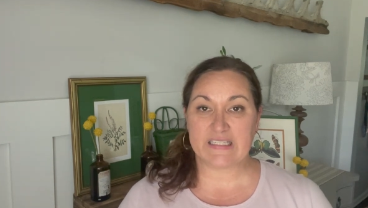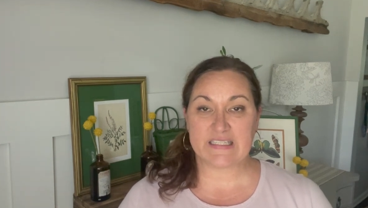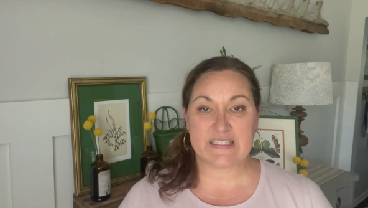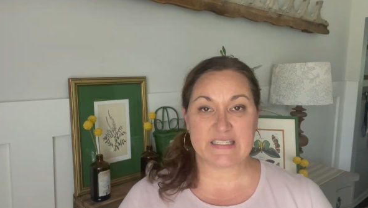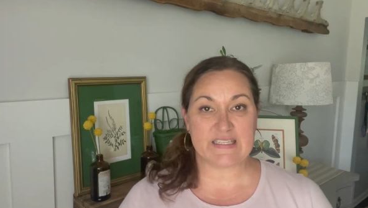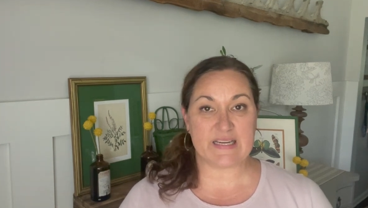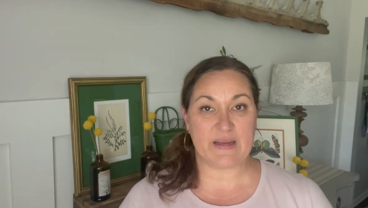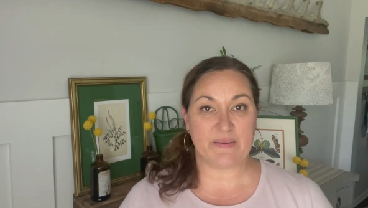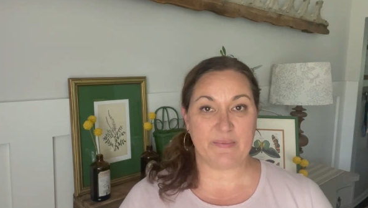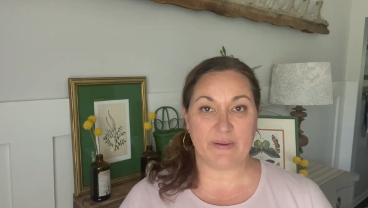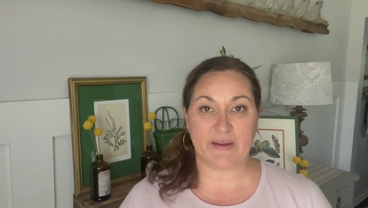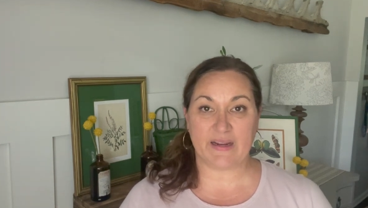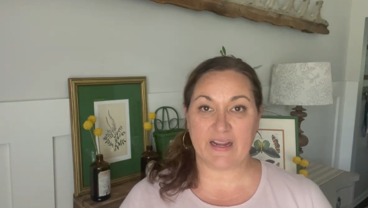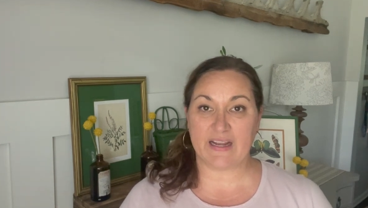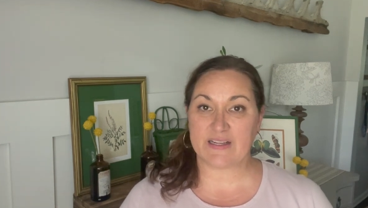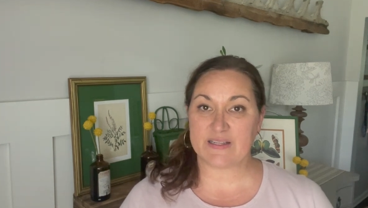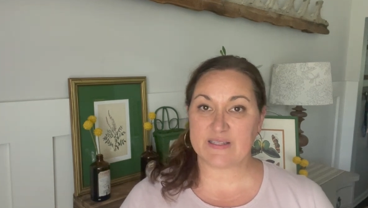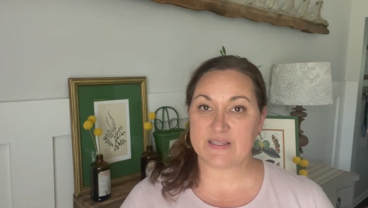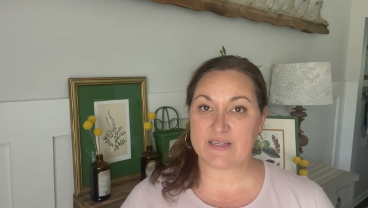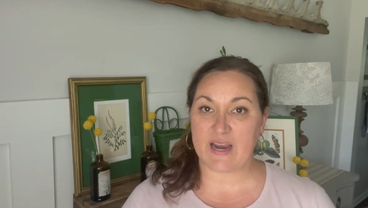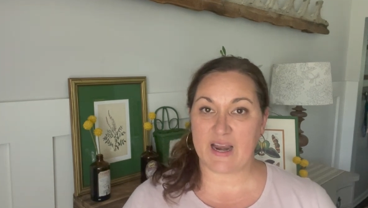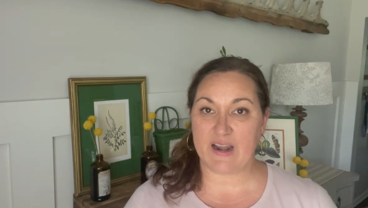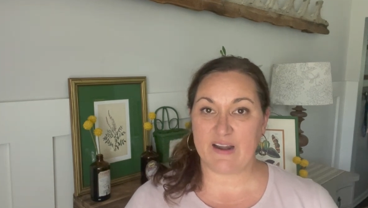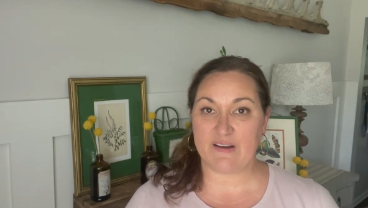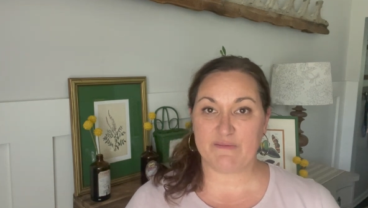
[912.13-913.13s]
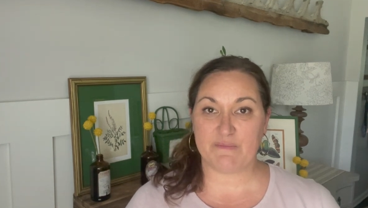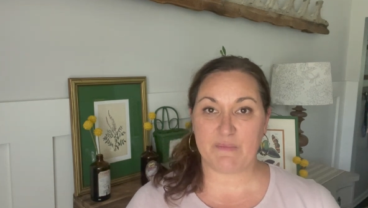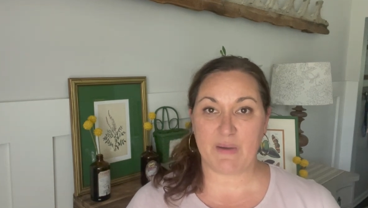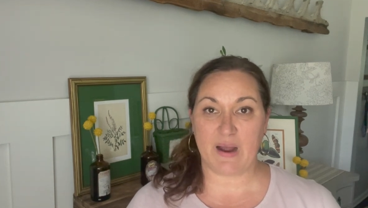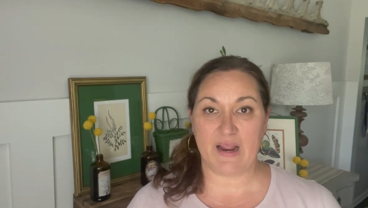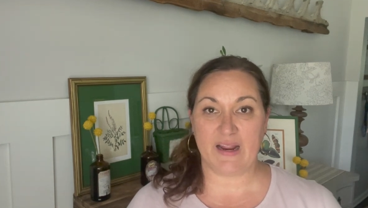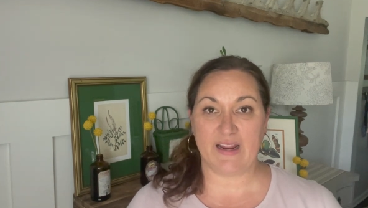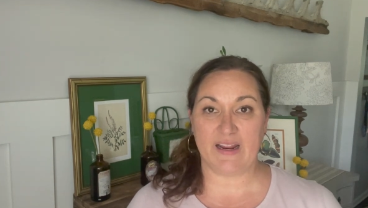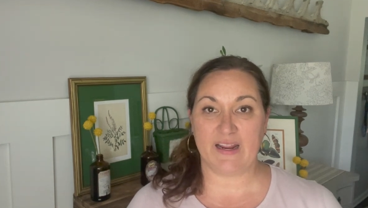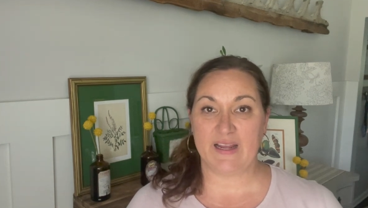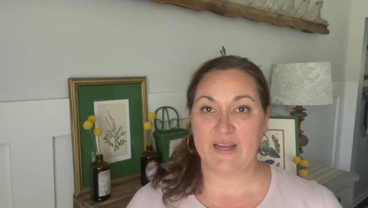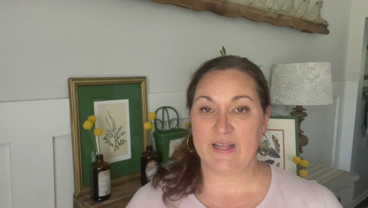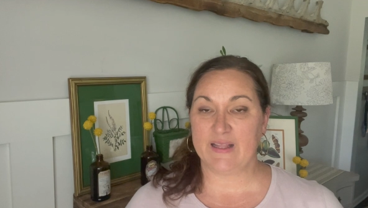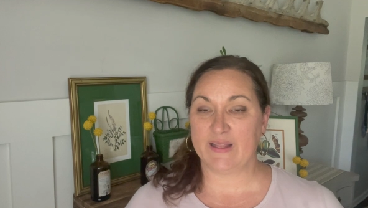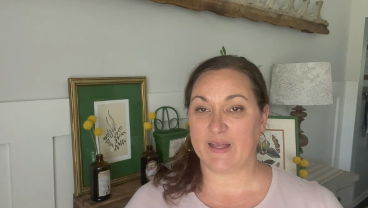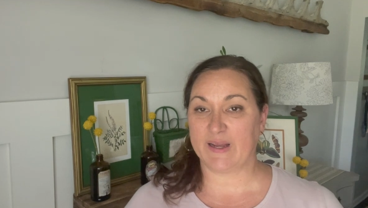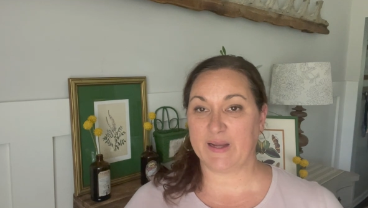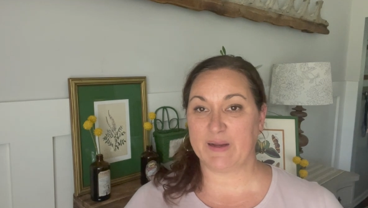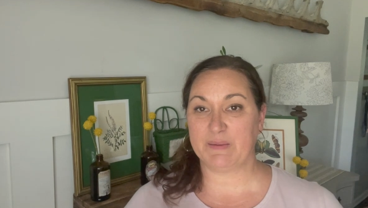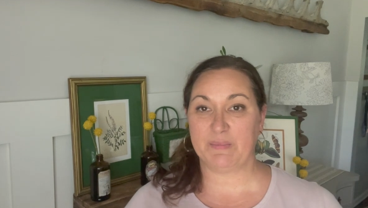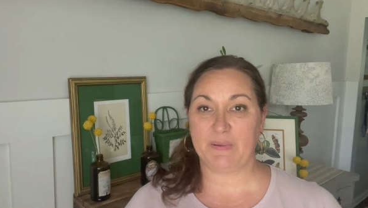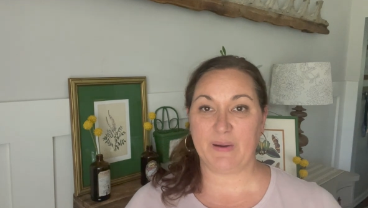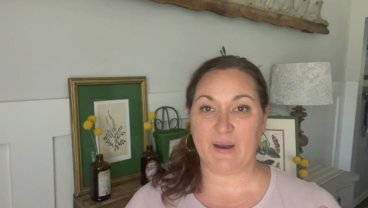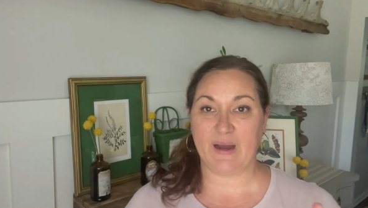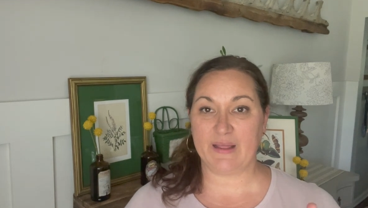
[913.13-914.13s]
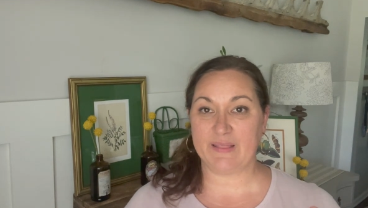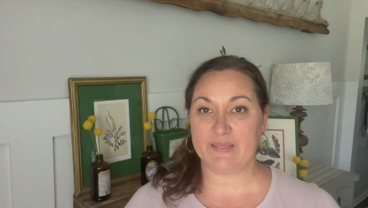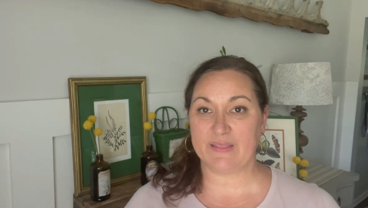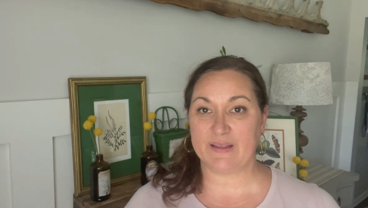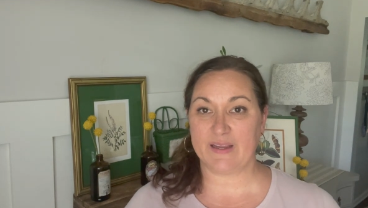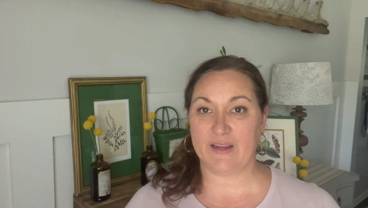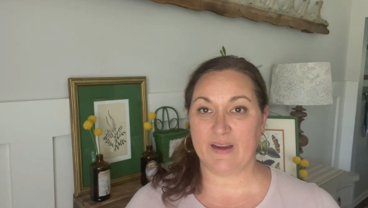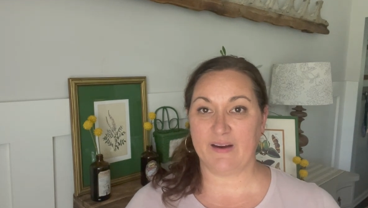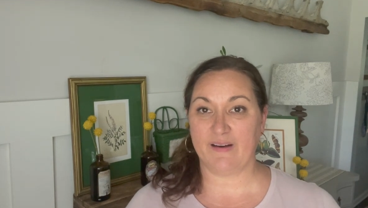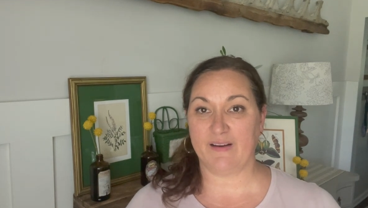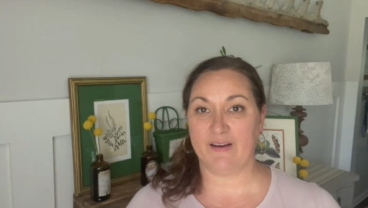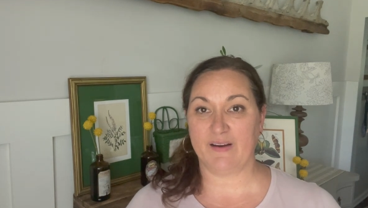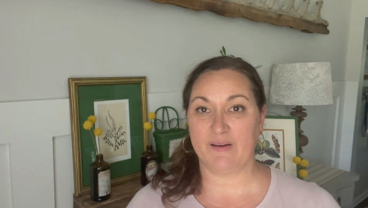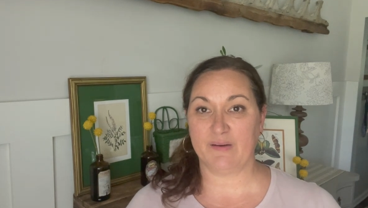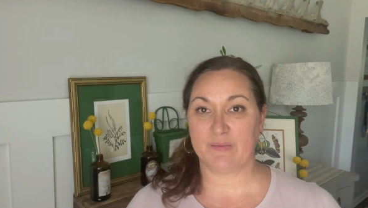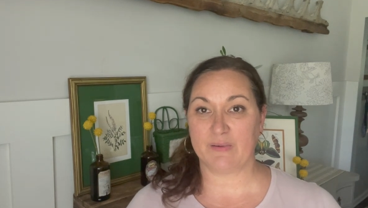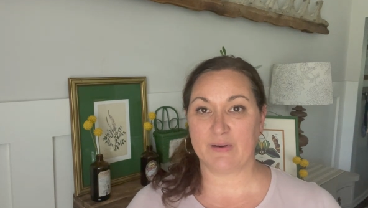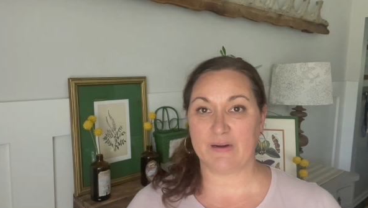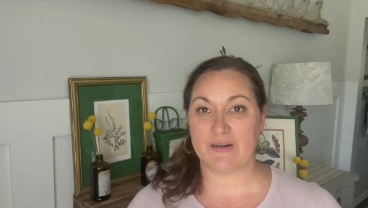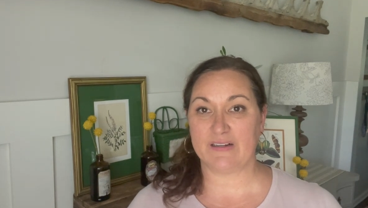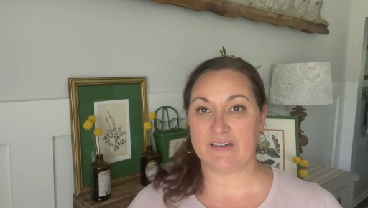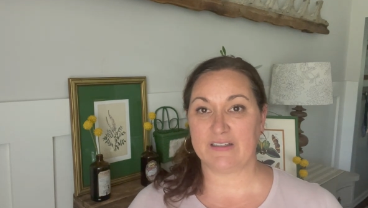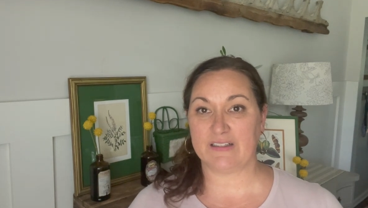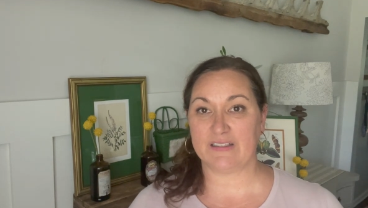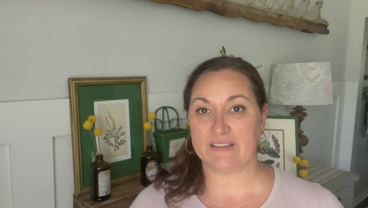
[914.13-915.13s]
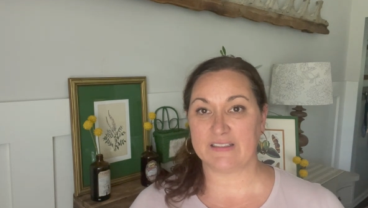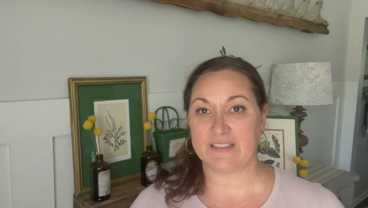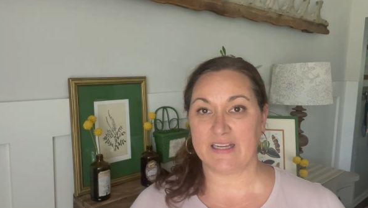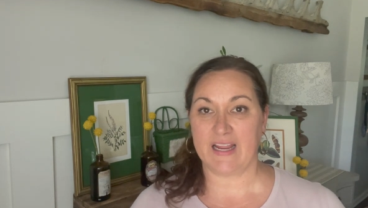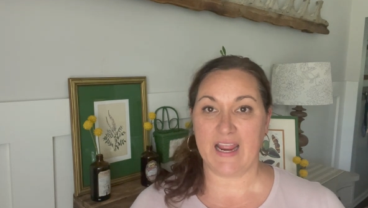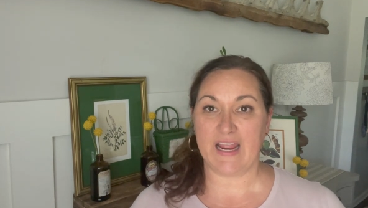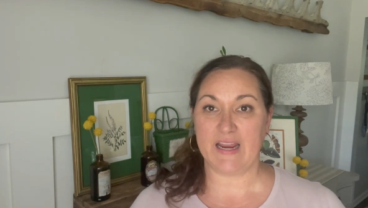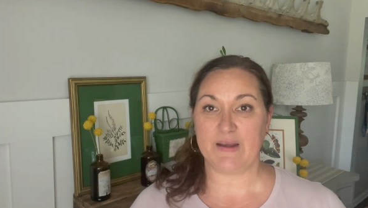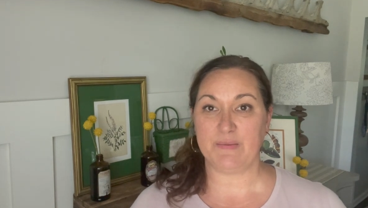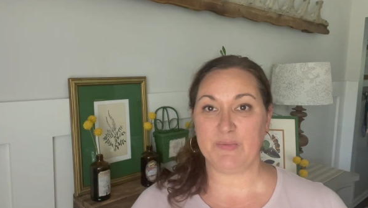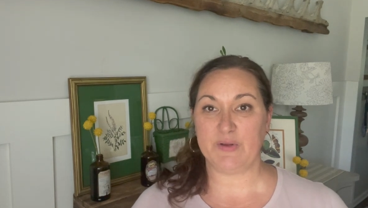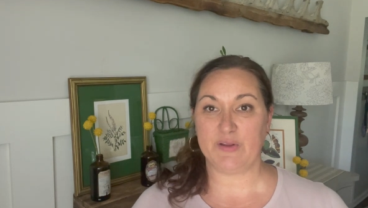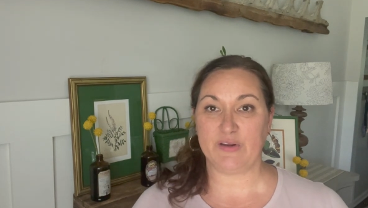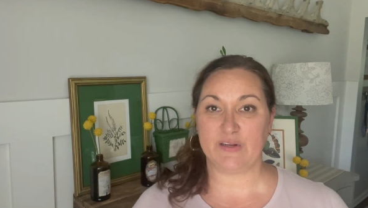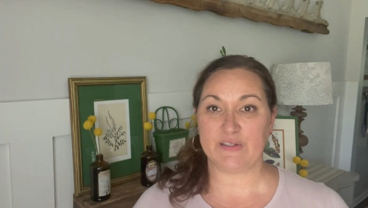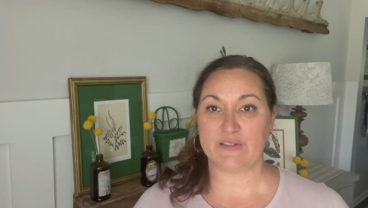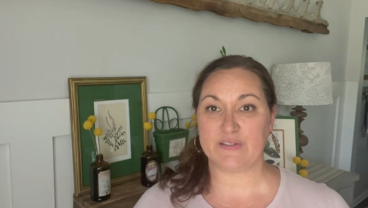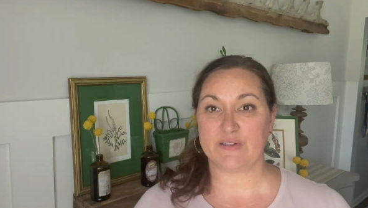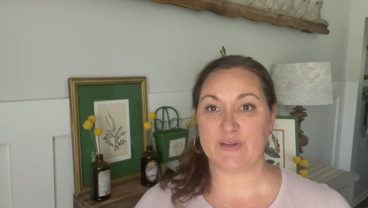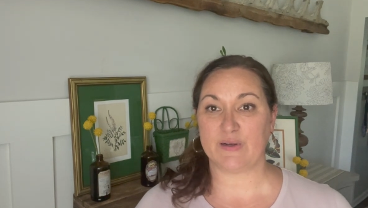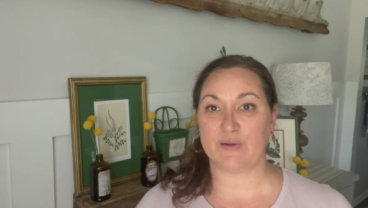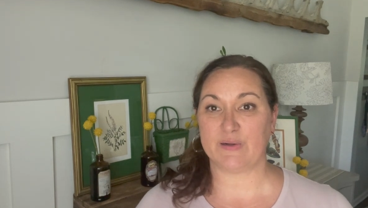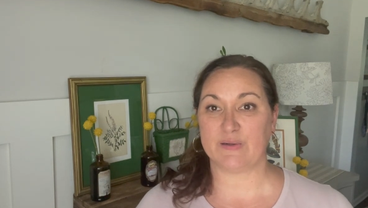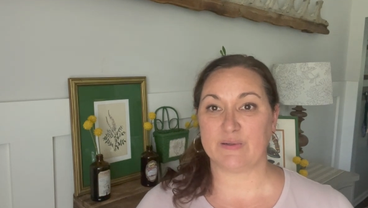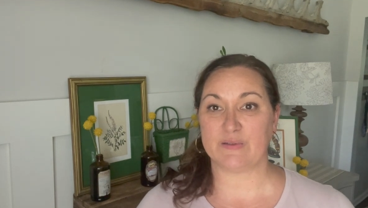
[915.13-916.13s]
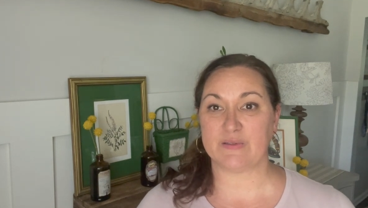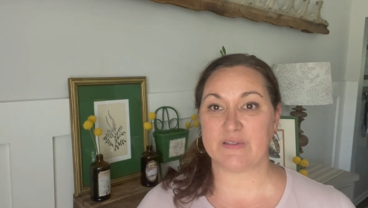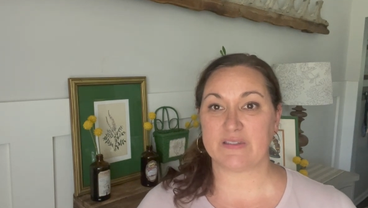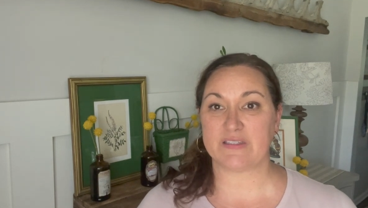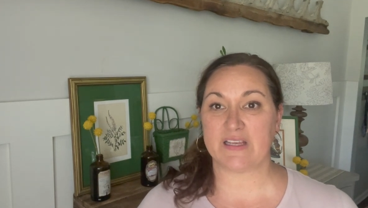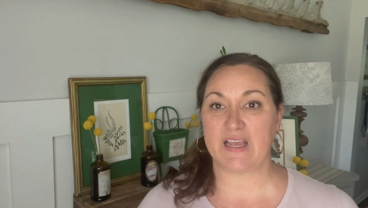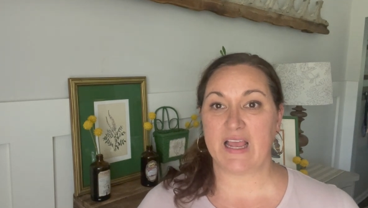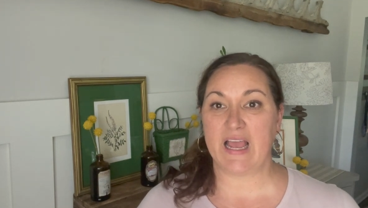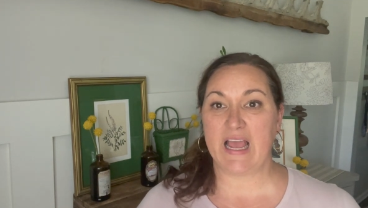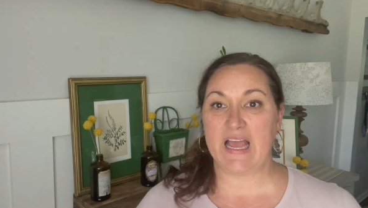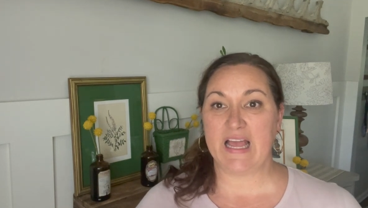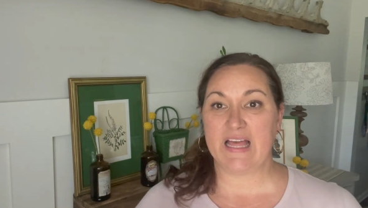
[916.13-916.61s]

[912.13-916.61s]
stepping outside of my like apothecary world and muted tones.